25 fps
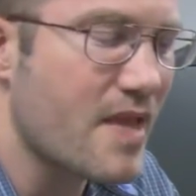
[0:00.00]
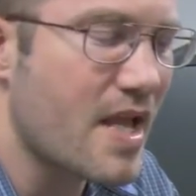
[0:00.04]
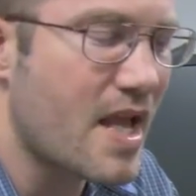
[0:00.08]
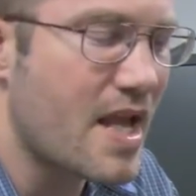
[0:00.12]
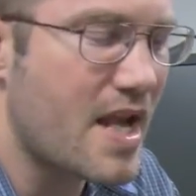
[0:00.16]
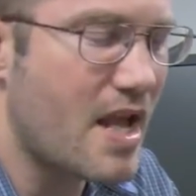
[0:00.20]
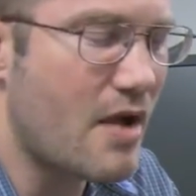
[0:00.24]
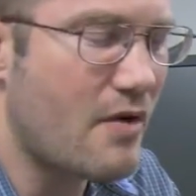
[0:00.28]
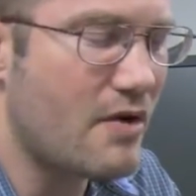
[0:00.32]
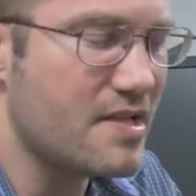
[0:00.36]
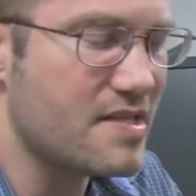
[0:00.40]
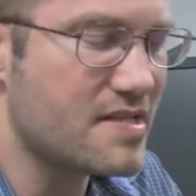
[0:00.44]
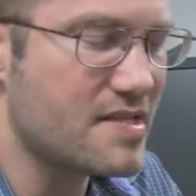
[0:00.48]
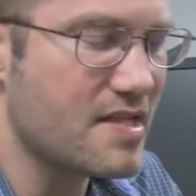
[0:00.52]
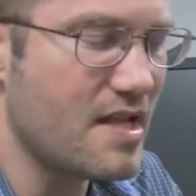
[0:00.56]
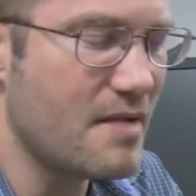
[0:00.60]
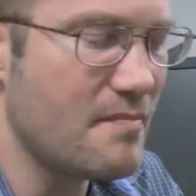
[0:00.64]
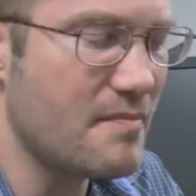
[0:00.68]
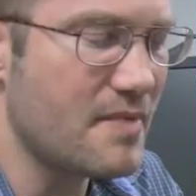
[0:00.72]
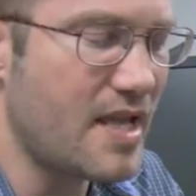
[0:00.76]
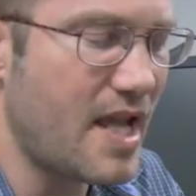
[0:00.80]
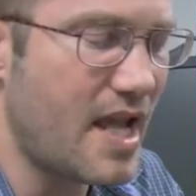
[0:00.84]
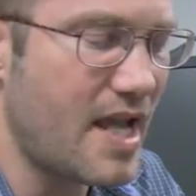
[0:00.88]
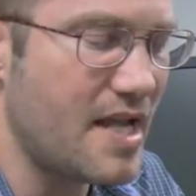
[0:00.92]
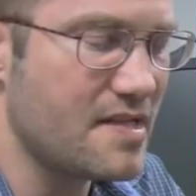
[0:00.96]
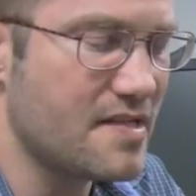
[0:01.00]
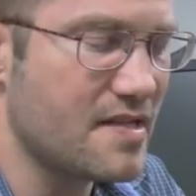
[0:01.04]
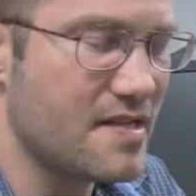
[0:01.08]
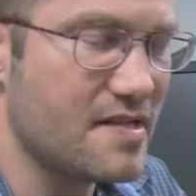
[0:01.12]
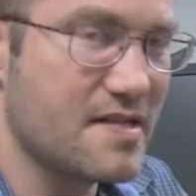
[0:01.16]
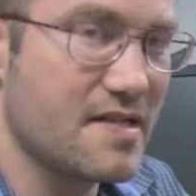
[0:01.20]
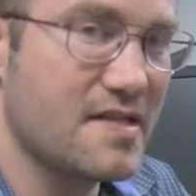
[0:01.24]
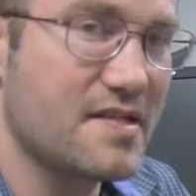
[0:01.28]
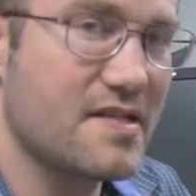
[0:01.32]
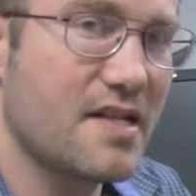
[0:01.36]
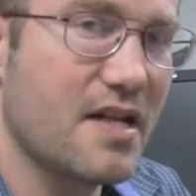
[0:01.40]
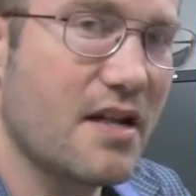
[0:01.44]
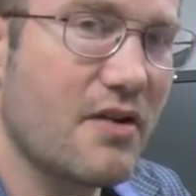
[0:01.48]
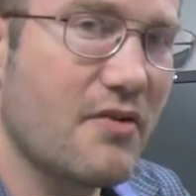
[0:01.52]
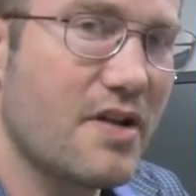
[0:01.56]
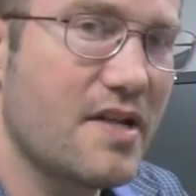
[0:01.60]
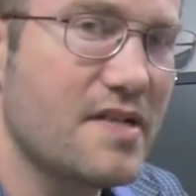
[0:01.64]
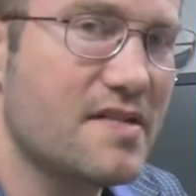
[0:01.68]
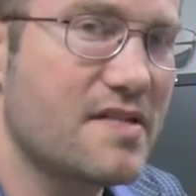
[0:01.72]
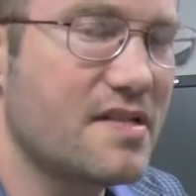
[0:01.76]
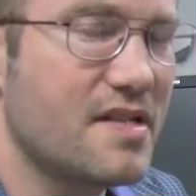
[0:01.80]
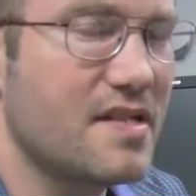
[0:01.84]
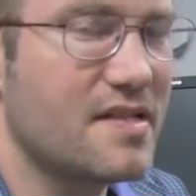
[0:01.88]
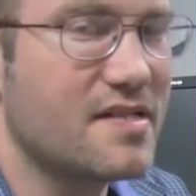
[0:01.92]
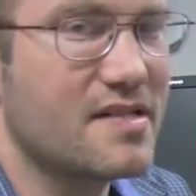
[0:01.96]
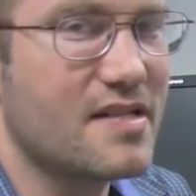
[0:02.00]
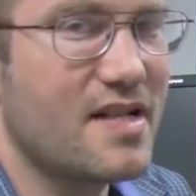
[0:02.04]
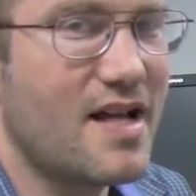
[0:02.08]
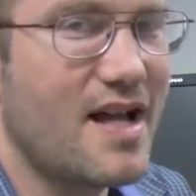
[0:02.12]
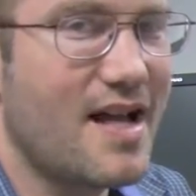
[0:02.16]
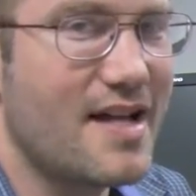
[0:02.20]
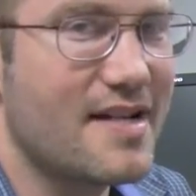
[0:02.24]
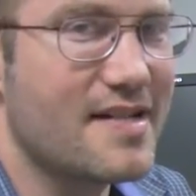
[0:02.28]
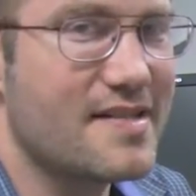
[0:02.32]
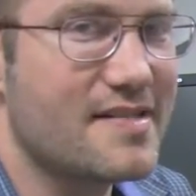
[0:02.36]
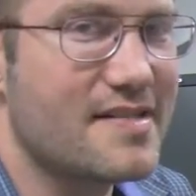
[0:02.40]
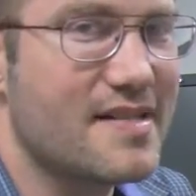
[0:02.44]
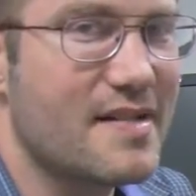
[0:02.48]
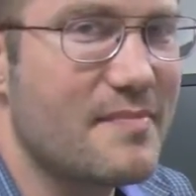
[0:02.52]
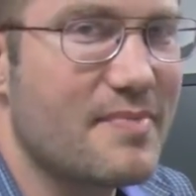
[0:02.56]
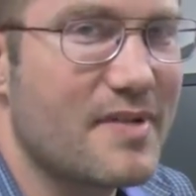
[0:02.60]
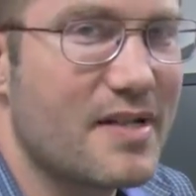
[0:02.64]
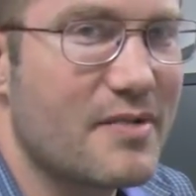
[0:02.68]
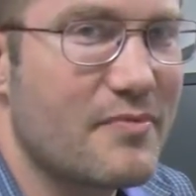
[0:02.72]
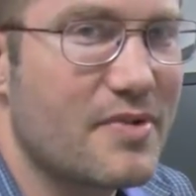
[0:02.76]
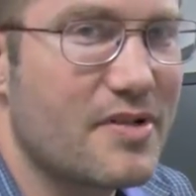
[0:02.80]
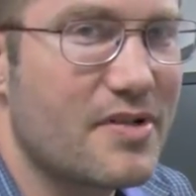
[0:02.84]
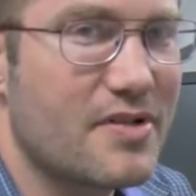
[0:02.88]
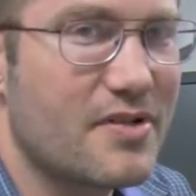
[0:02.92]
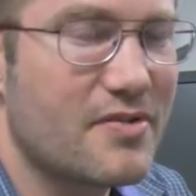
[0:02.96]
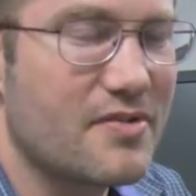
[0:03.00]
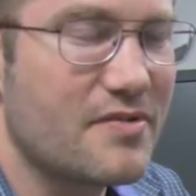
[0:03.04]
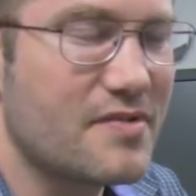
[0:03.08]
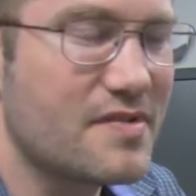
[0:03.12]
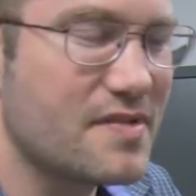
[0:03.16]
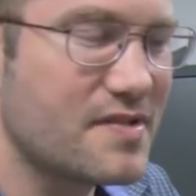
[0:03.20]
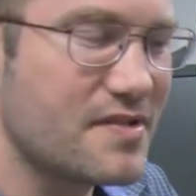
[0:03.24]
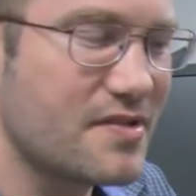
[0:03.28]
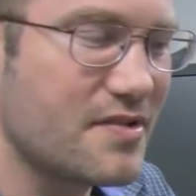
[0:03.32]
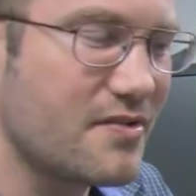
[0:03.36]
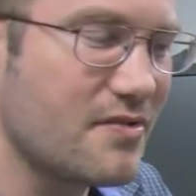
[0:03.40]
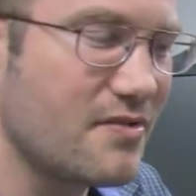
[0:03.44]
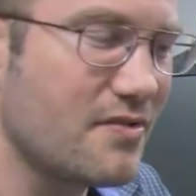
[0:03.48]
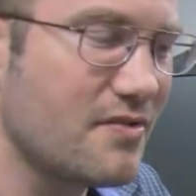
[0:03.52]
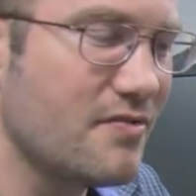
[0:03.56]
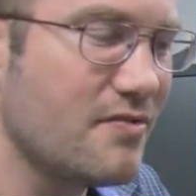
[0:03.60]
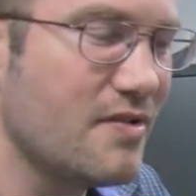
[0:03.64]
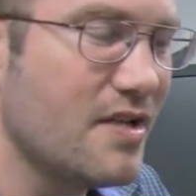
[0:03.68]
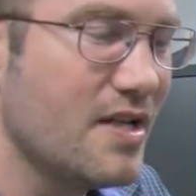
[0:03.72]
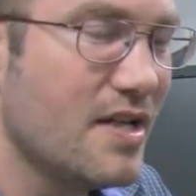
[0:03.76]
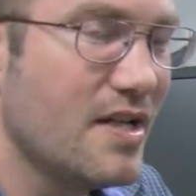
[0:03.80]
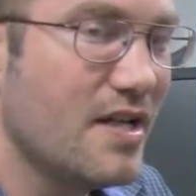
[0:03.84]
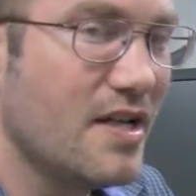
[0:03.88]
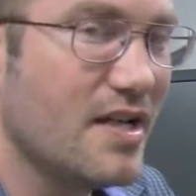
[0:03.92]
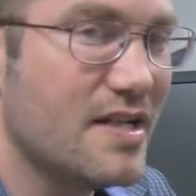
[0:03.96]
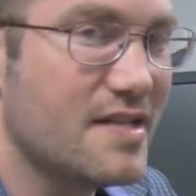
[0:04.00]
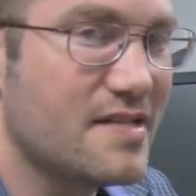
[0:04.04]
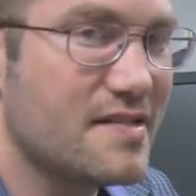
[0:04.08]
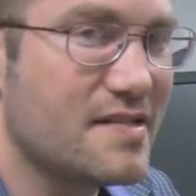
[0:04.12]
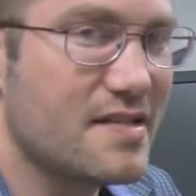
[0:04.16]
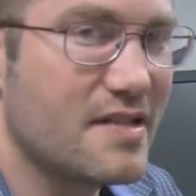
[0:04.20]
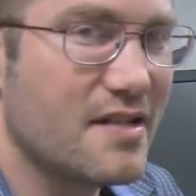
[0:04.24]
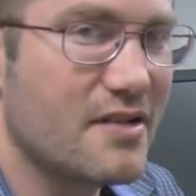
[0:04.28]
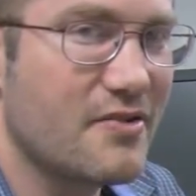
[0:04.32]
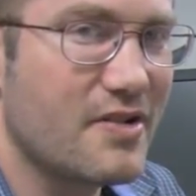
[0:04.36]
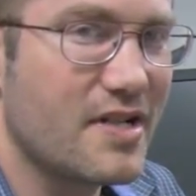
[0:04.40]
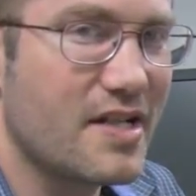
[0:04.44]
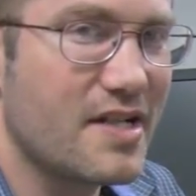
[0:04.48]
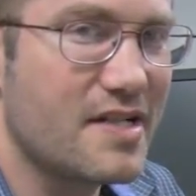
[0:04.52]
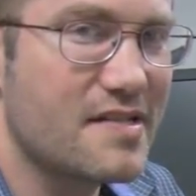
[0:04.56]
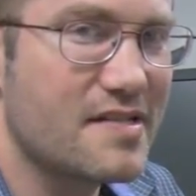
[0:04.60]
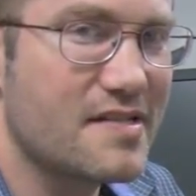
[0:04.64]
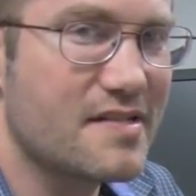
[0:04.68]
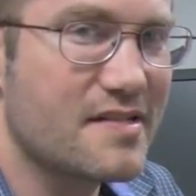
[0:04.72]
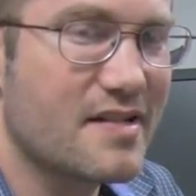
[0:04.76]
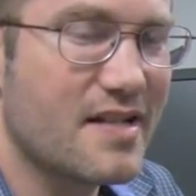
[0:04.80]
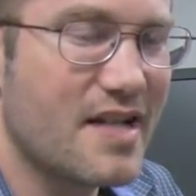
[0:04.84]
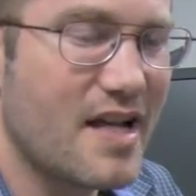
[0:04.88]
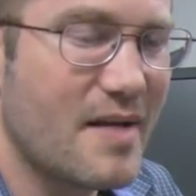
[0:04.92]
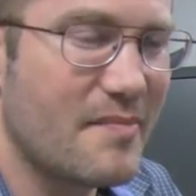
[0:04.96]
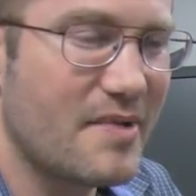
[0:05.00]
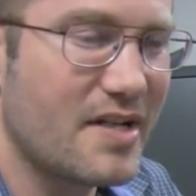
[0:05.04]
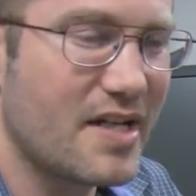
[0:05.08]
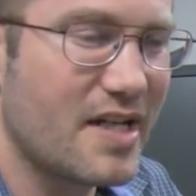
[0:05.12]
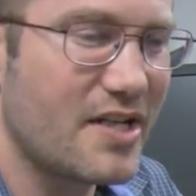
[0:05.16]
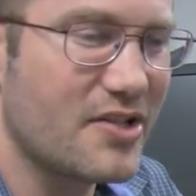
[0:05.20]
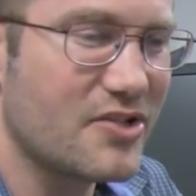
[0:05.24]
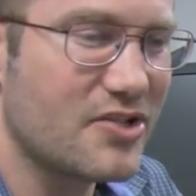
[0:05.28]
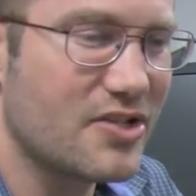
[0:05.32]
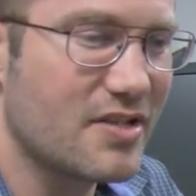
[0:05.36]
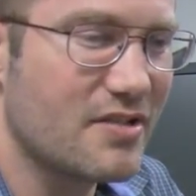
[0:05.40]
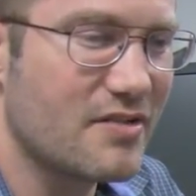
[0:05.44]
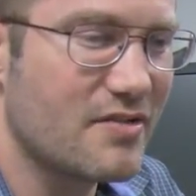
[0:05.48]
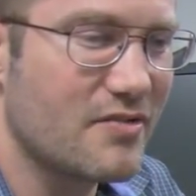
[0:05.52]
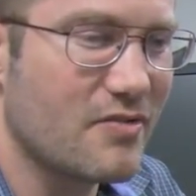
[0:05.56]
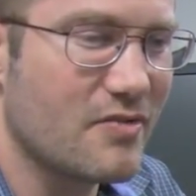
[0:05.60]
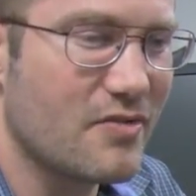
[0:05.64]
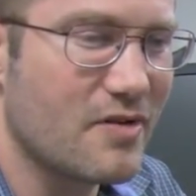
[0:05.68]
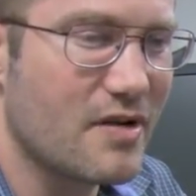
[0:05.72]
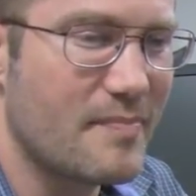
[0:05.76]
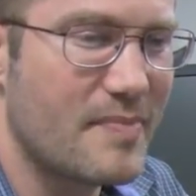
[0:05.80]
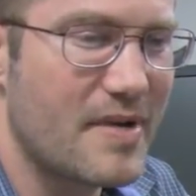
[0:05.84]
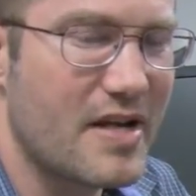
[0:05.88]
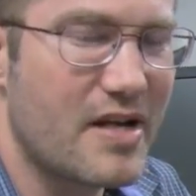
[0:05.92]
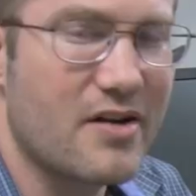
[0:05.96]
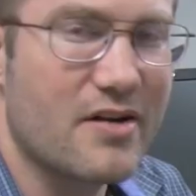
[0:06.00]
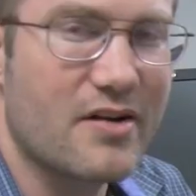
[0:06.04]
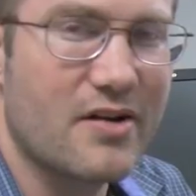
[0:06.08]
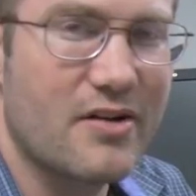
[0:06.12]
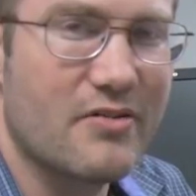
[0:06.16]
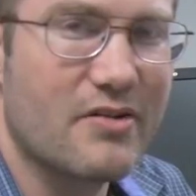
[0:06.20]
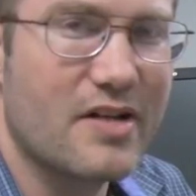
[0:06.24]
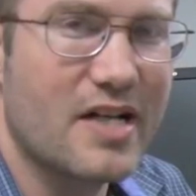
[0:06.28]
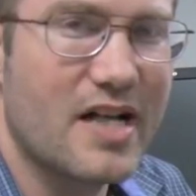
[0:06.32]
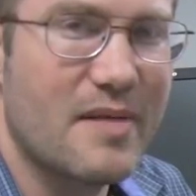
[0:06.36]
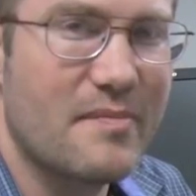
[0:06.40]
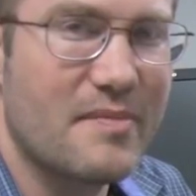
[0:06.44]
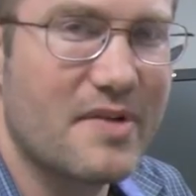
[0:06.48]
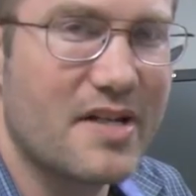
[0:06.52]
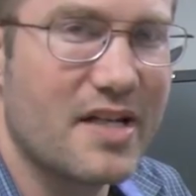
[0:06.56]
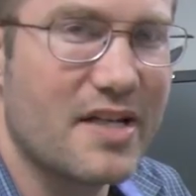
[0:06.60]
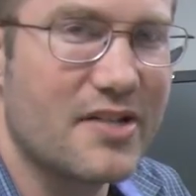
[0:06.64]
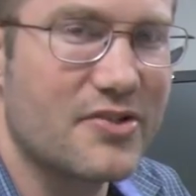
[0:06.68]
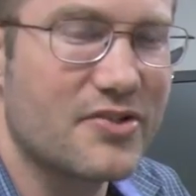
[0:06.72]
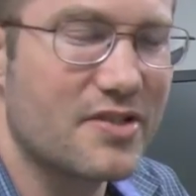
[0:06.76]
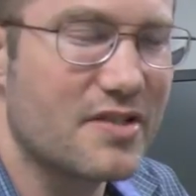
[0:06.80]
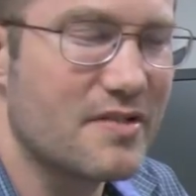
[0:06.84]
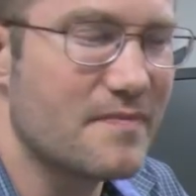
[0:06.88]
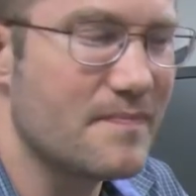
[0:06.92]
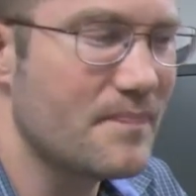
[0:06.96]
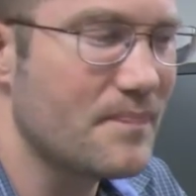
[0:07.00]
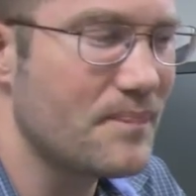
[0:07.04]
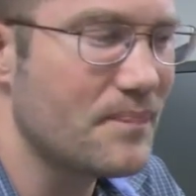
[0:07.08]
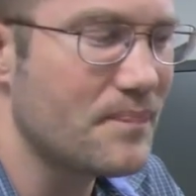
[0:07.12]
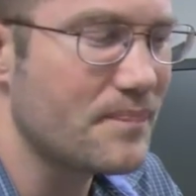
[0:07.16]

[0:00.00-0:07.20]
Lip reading: Now, in some cases, a series does not simply reduce to a series combination or a parallel combination.